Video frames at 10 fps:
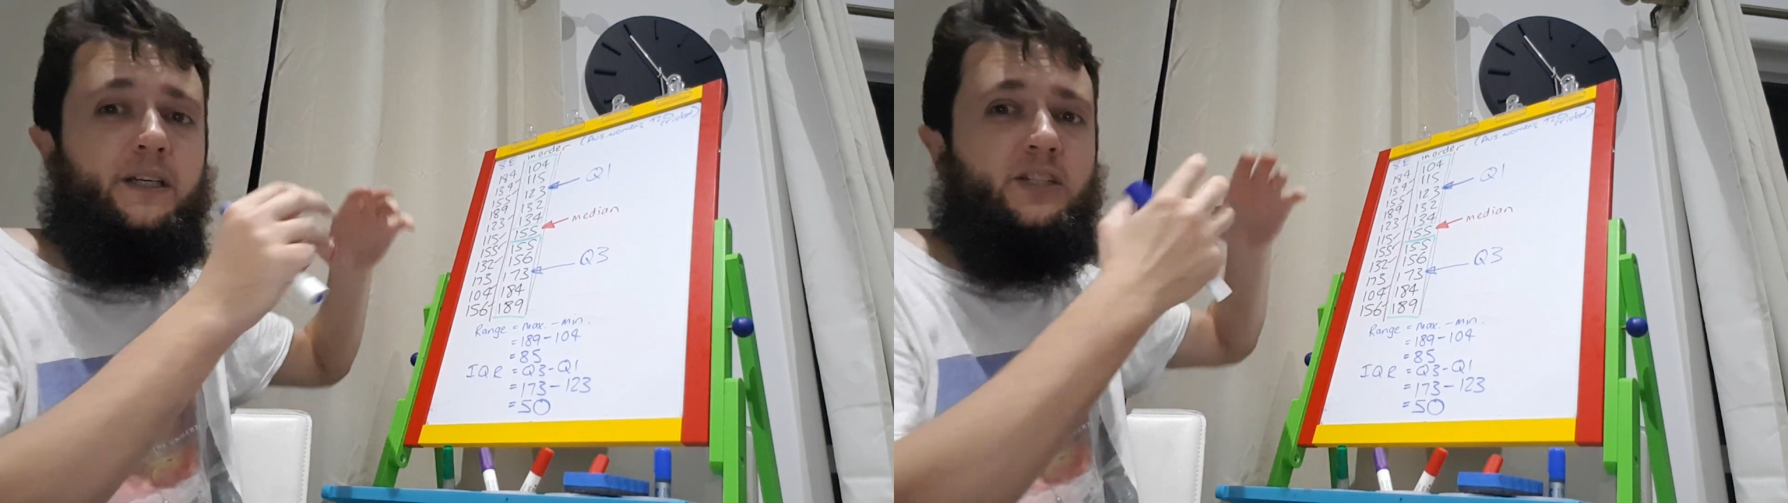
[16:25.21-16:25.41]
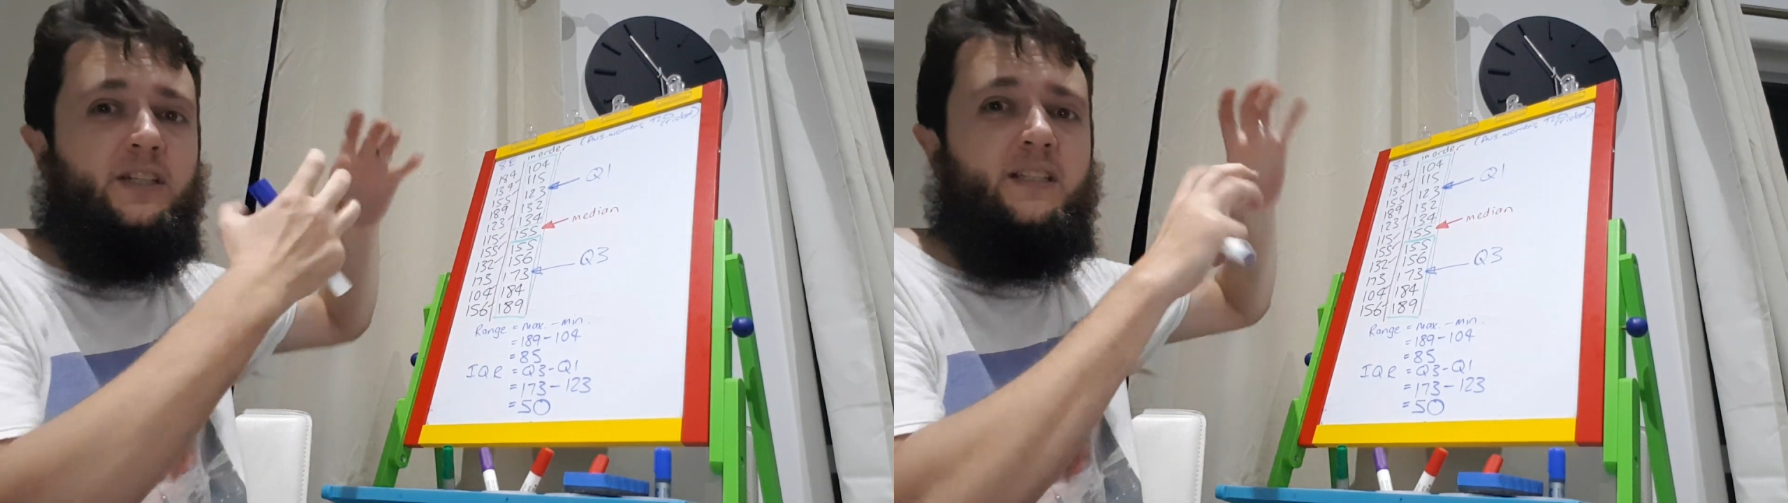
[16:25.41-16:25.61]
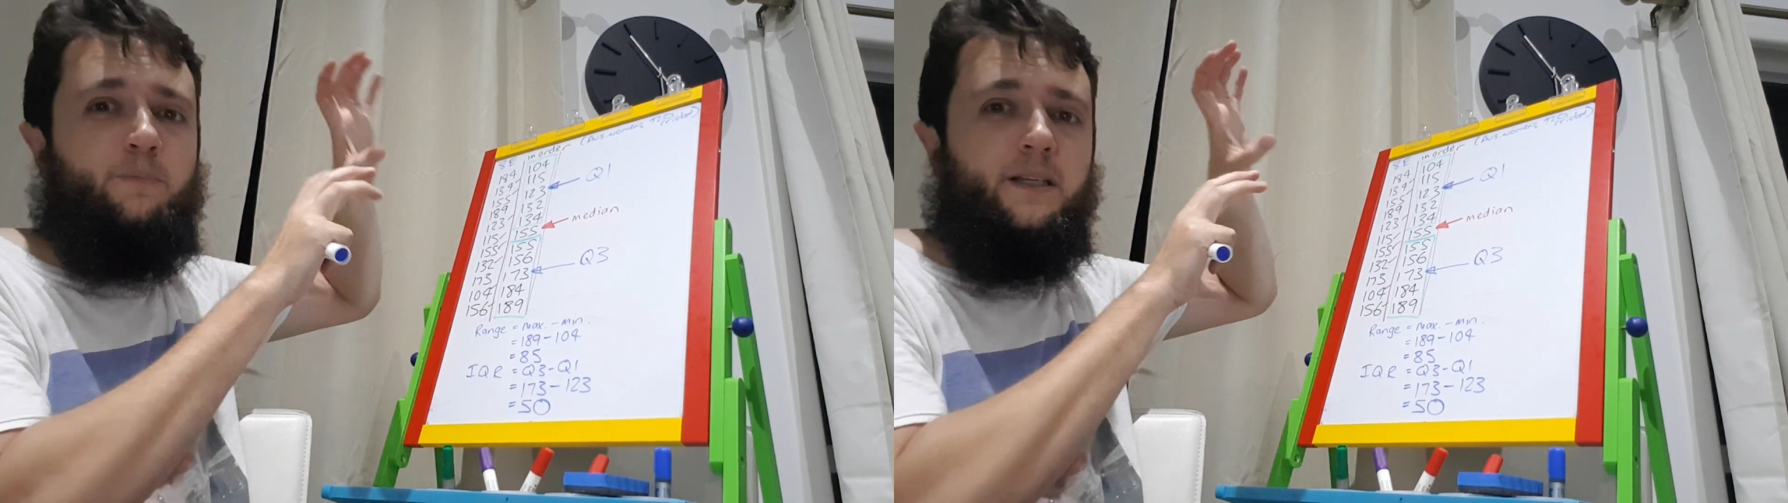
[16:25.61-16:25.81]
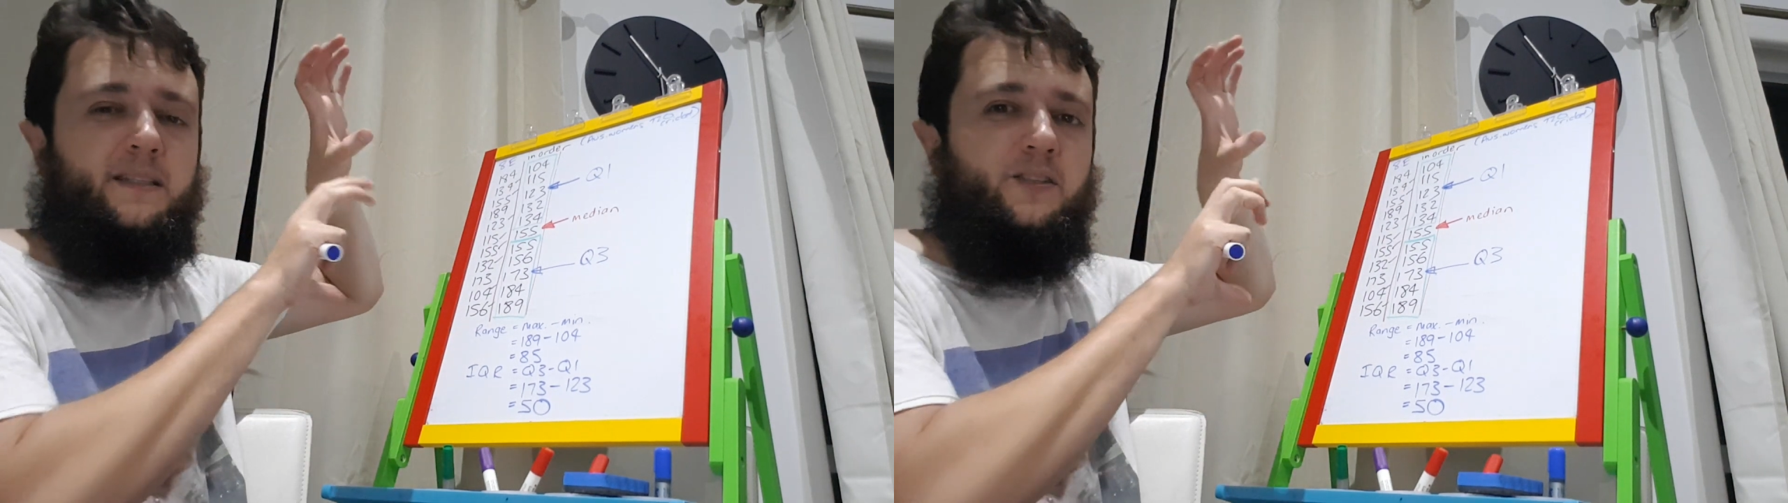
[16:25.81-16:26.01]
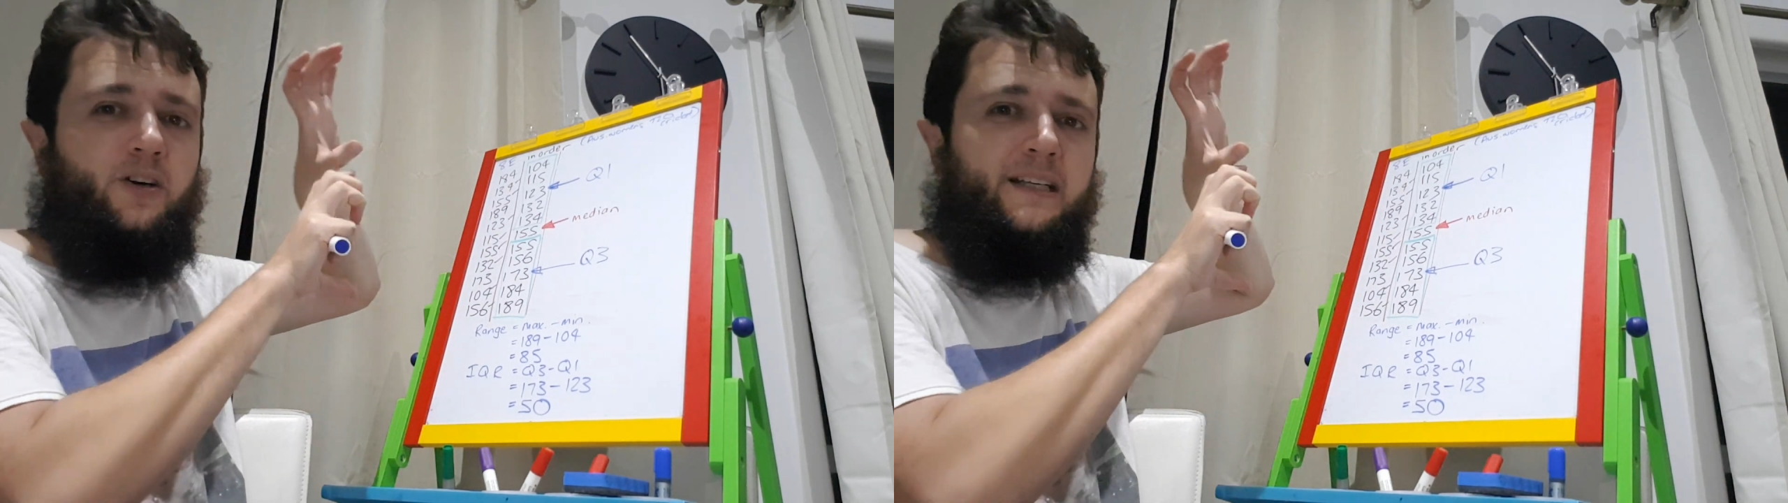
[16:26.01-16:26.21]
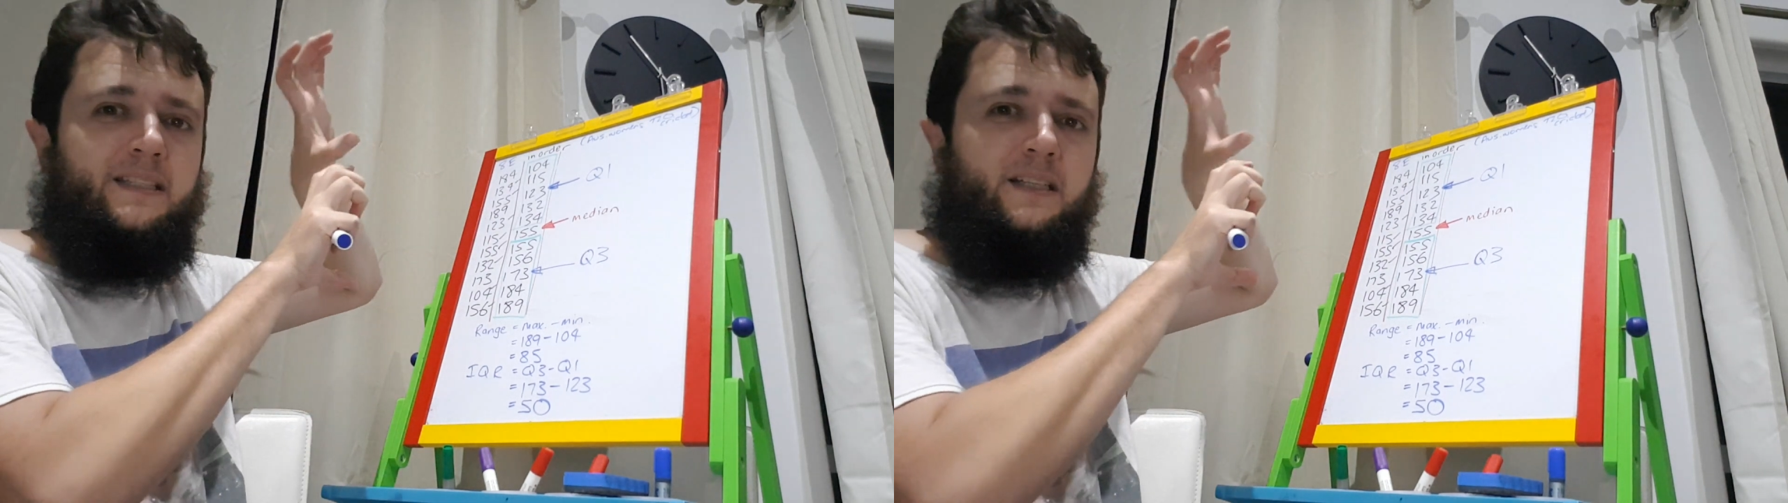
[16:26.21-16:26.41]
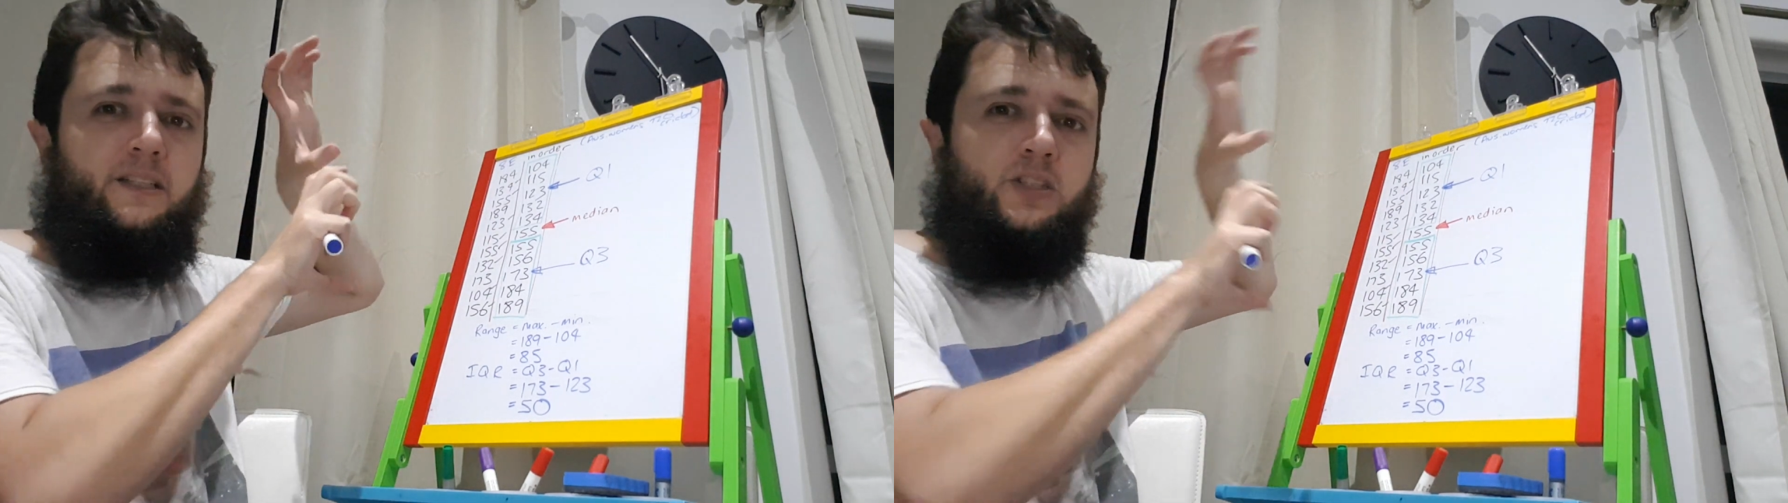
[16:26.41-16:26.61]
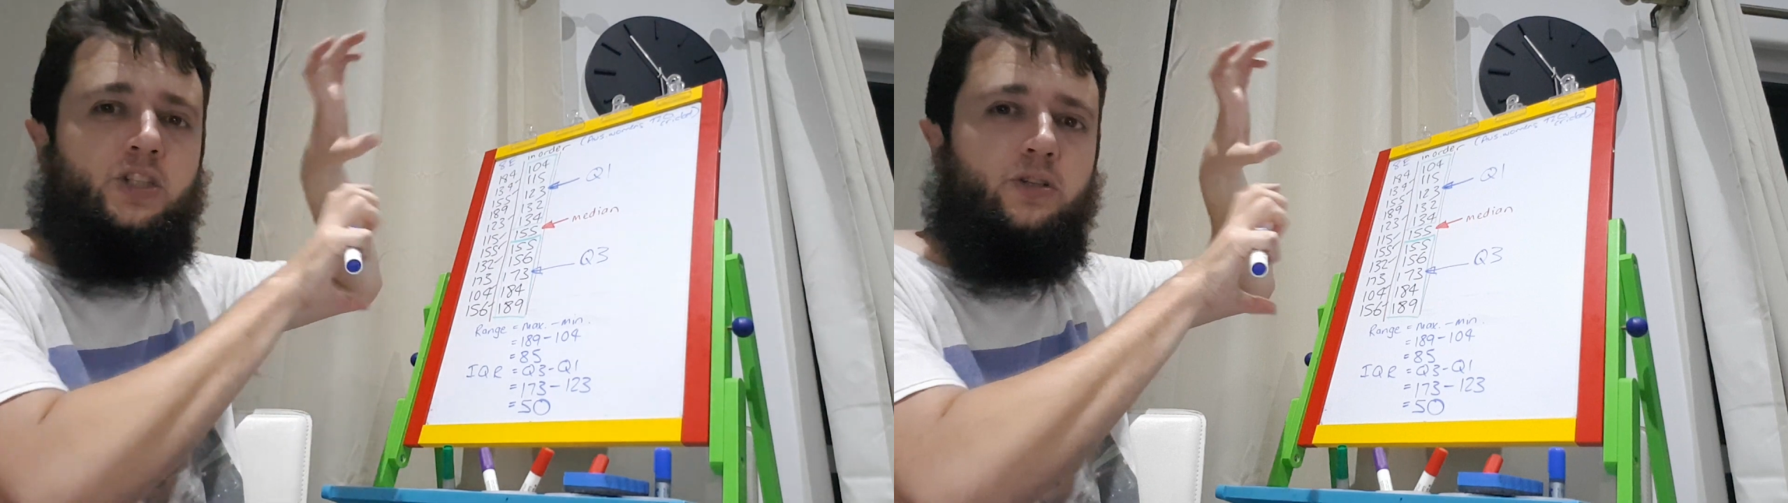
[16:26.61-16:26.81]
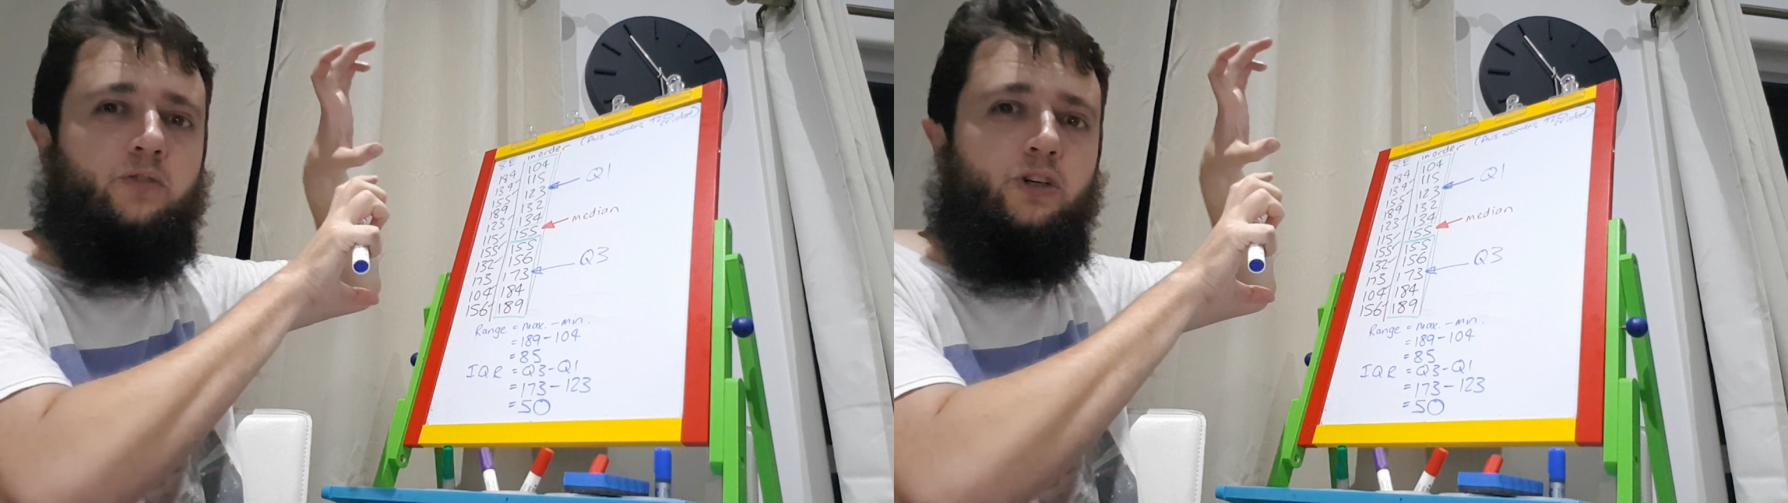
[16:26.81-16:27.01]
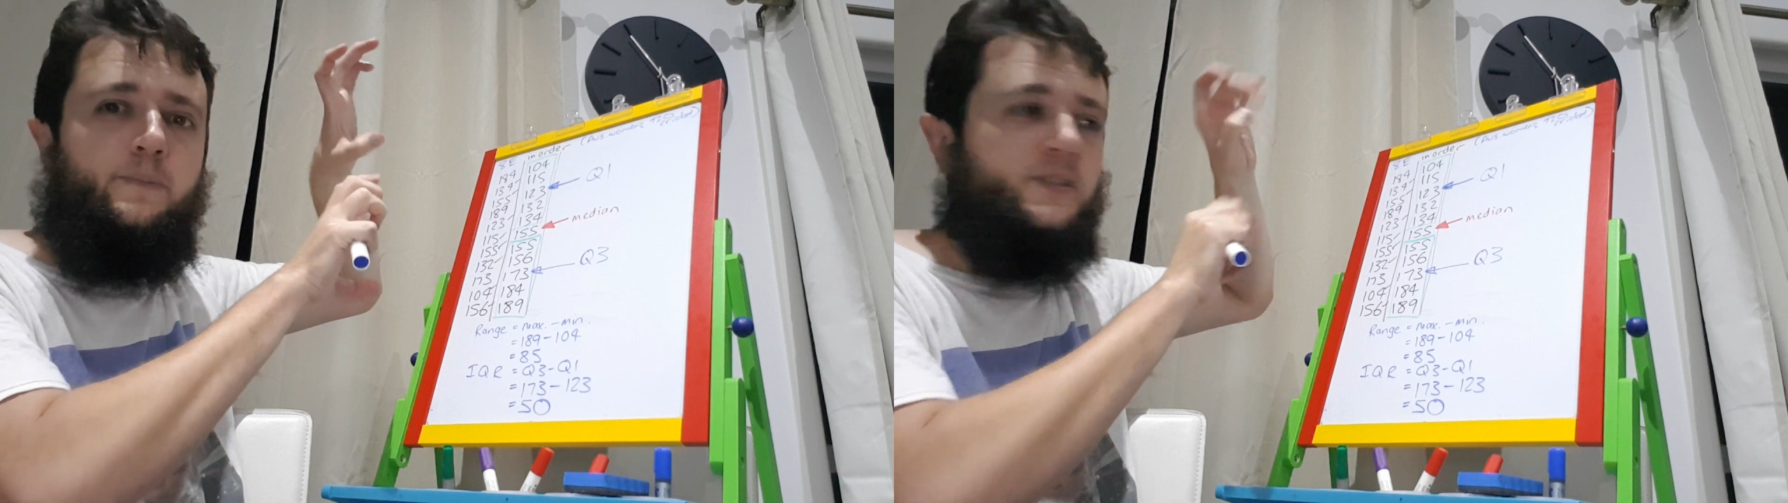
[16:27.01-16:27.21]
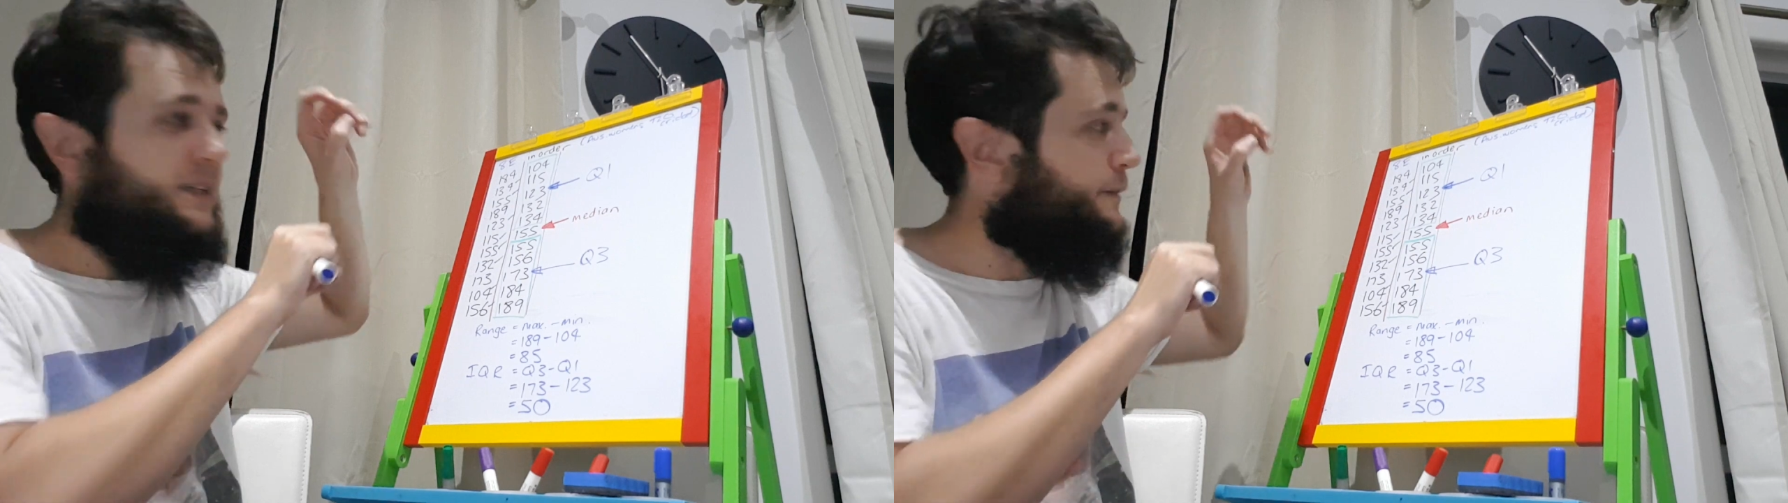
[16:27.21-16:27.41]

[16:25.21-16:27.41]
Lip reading: it just splits nicely into two groups.